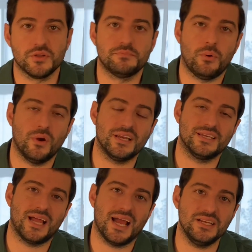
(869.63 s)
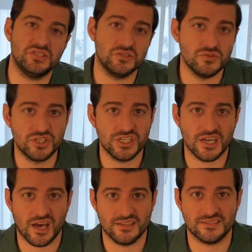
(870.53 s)
0.92 G
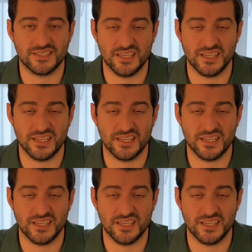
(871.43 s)
on the skid